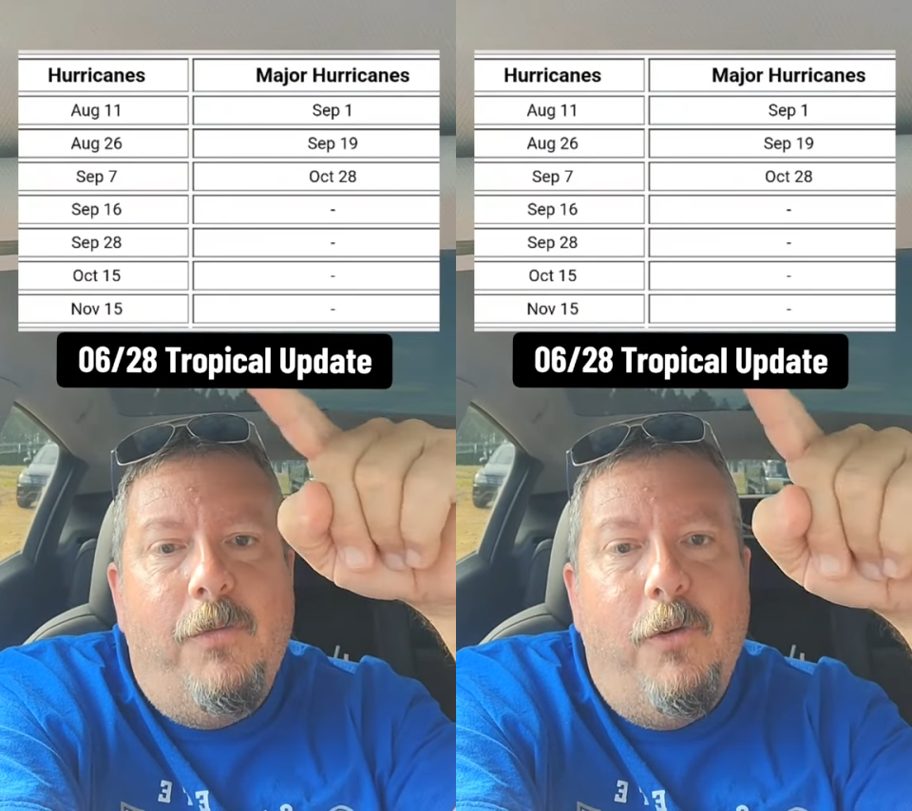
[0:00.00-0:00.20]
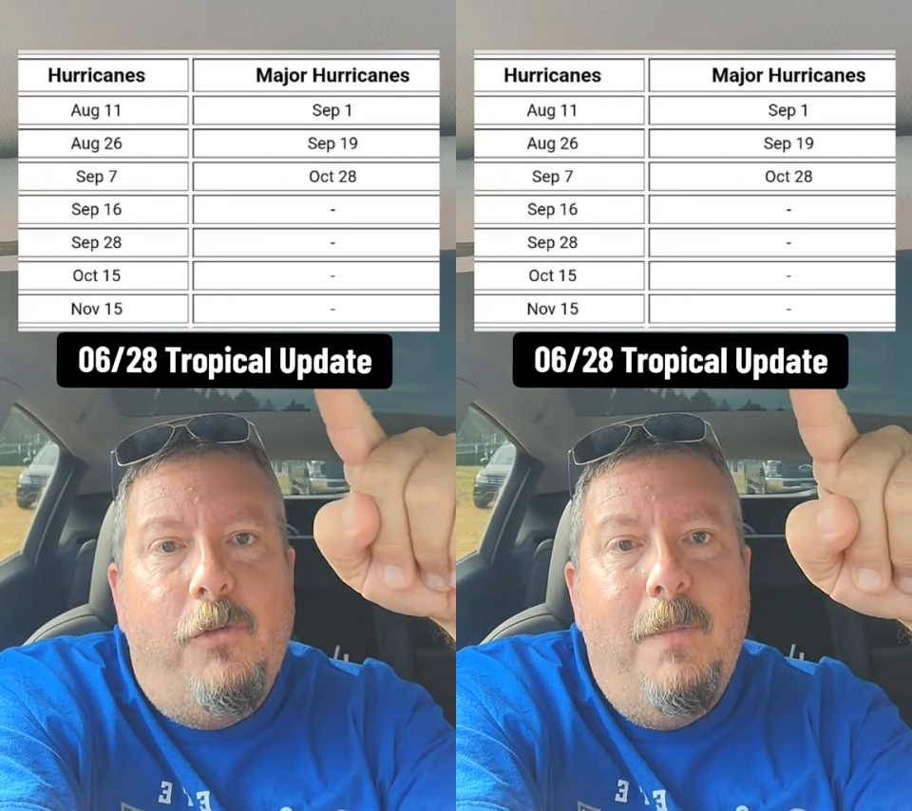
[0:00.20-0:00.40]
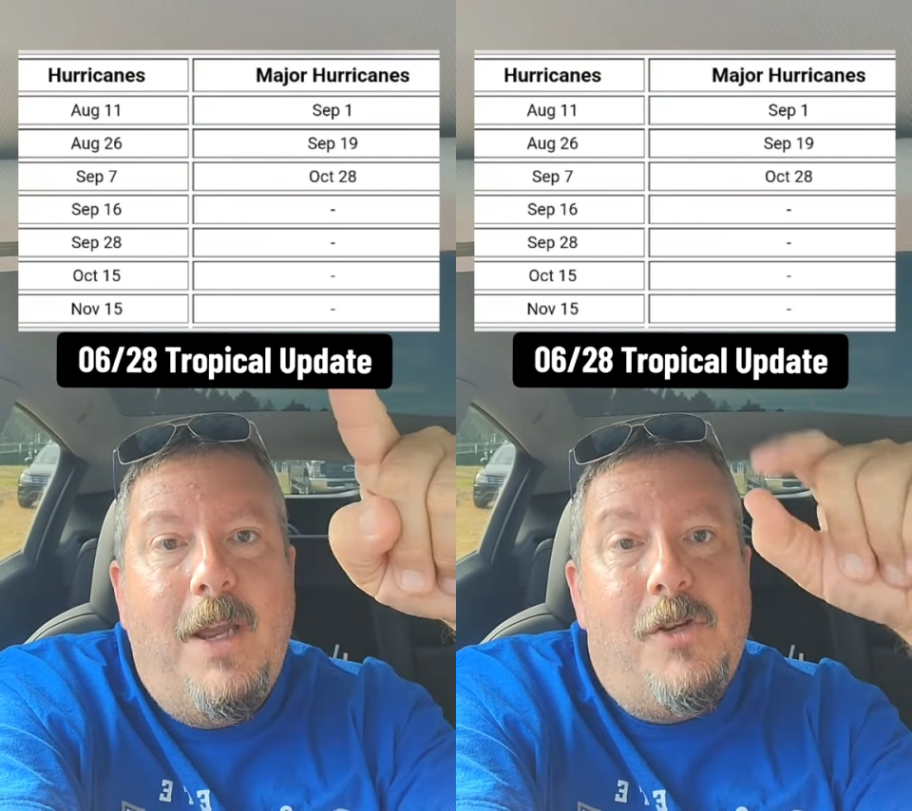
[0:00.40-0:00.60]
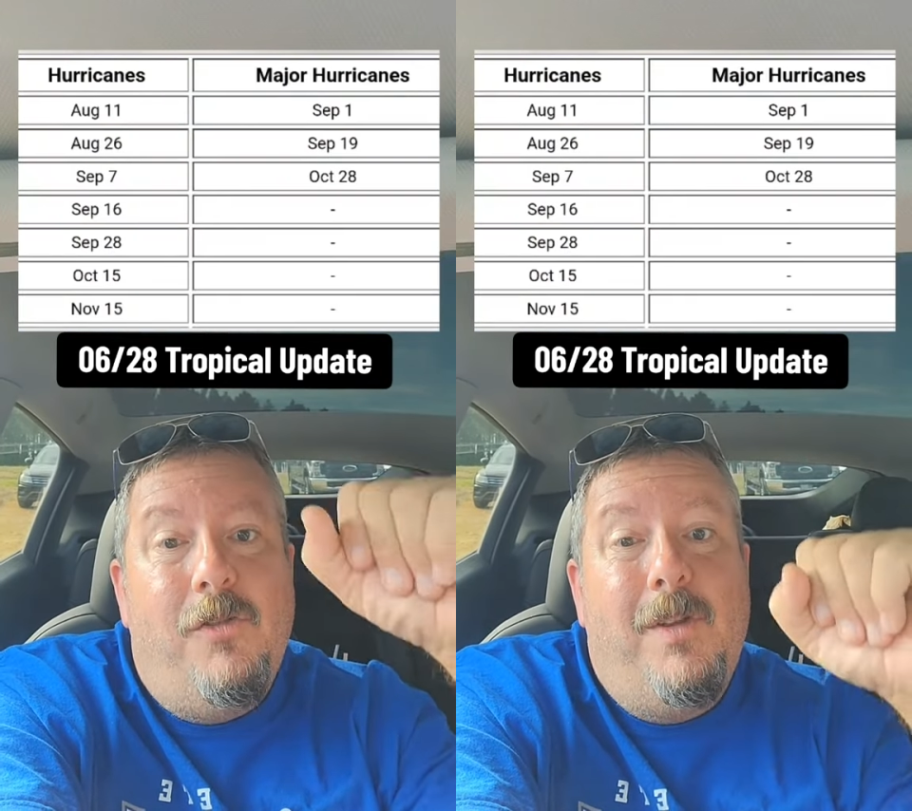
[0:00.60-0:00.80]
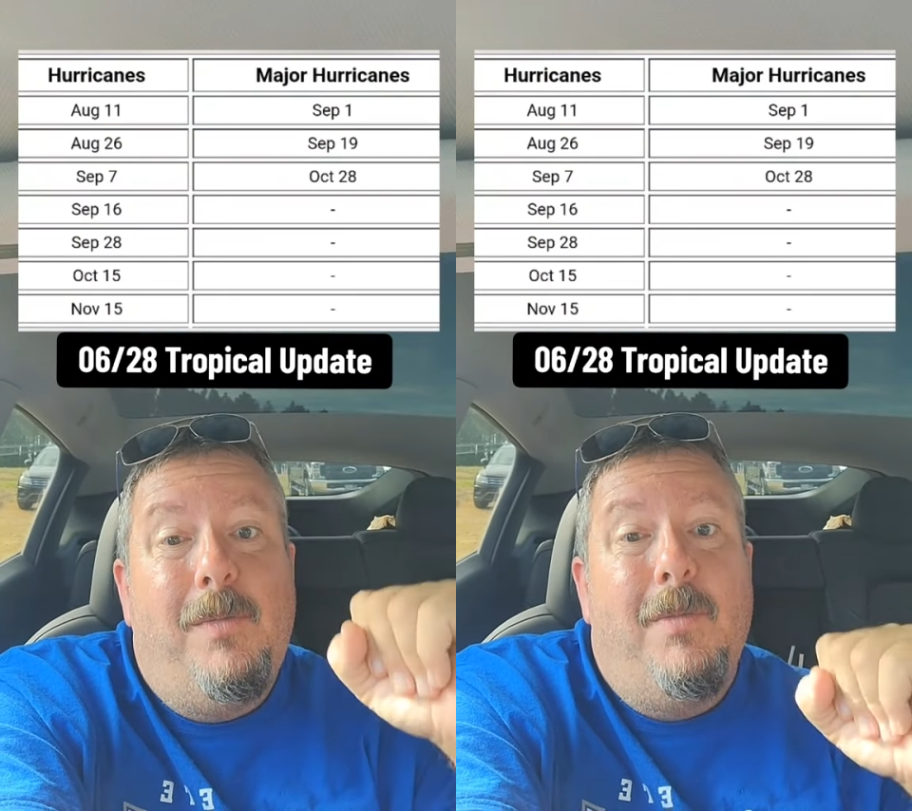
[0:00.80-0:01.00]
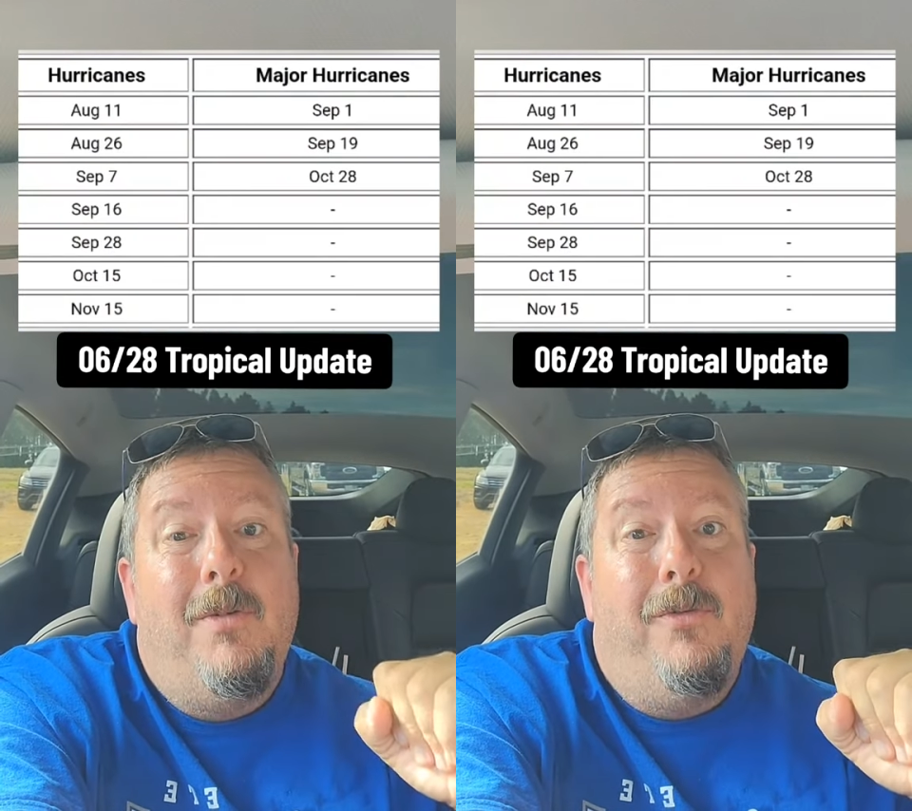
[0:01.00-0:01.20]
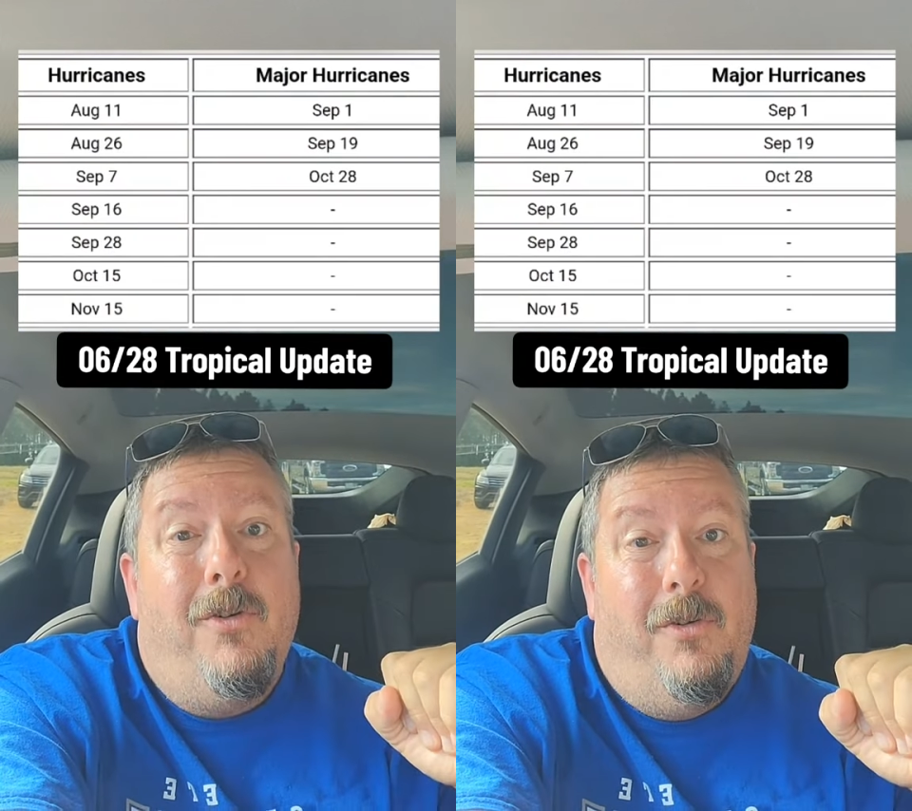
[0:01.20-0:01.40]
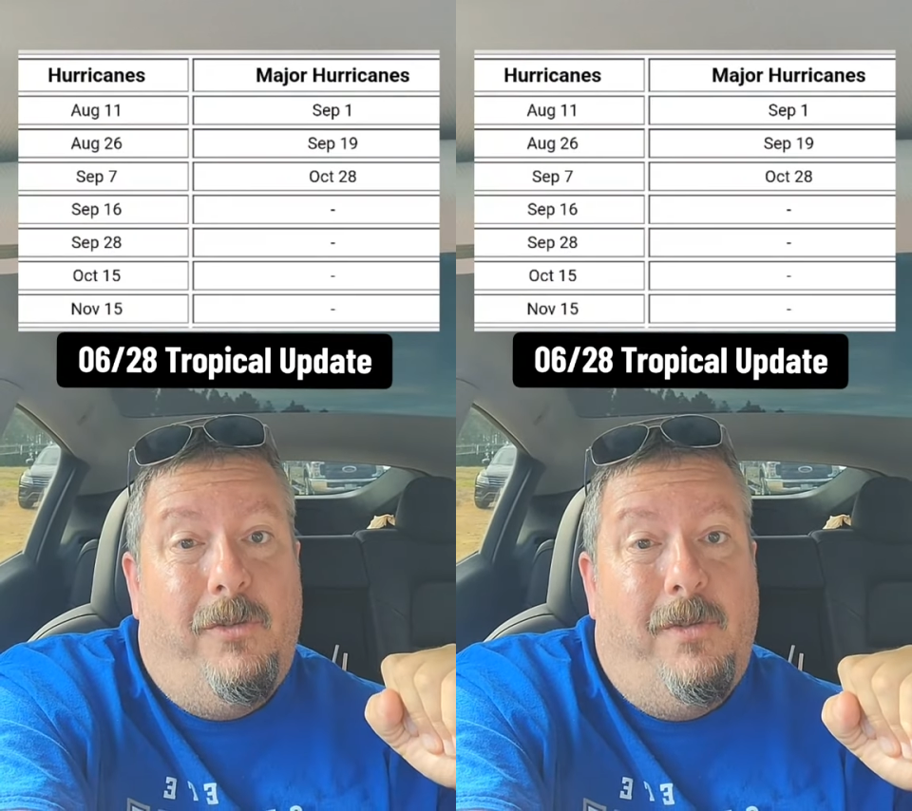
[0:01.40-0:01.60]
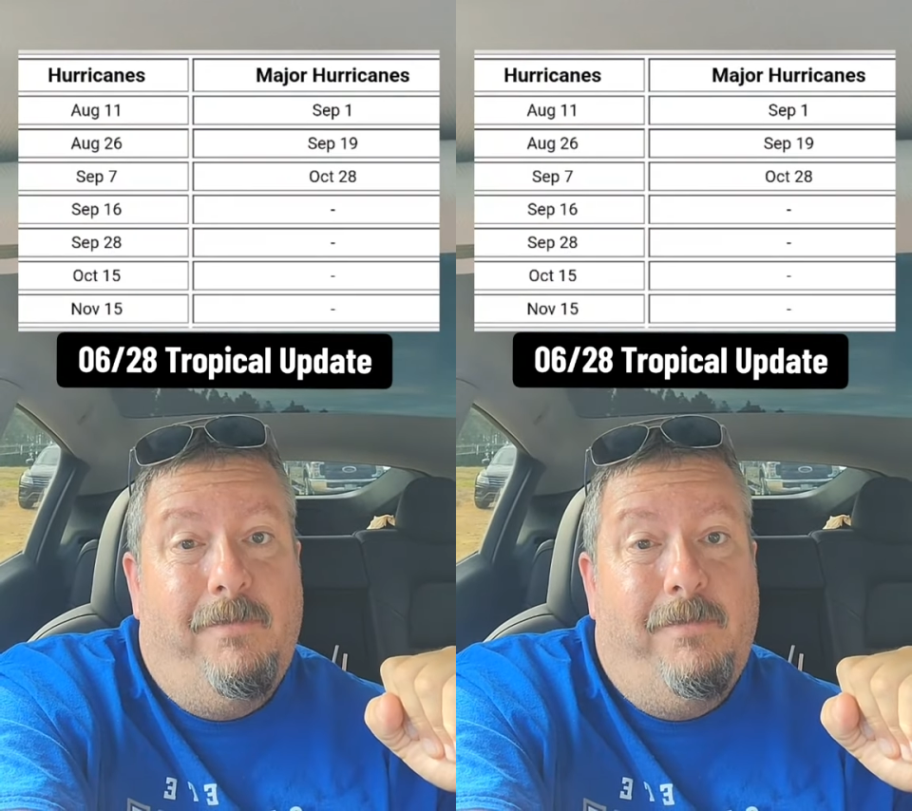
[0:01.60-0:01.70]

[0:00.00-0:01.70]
first major, September 1st.